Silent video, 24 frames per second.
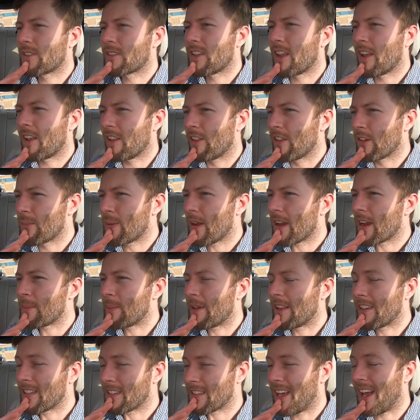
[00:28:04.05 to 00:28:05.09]
to take a look back at
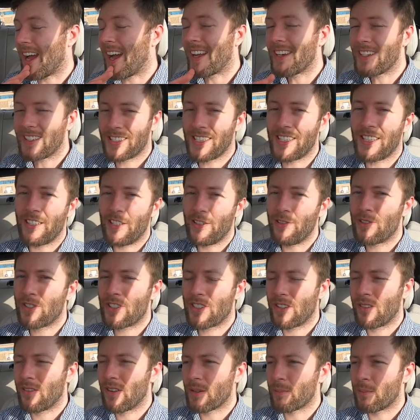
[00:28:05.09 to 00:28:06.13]
my list. Honestly, the new
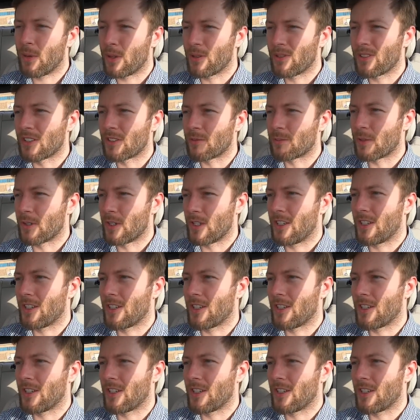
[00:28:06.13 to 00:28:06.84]
Civic Bose is pretty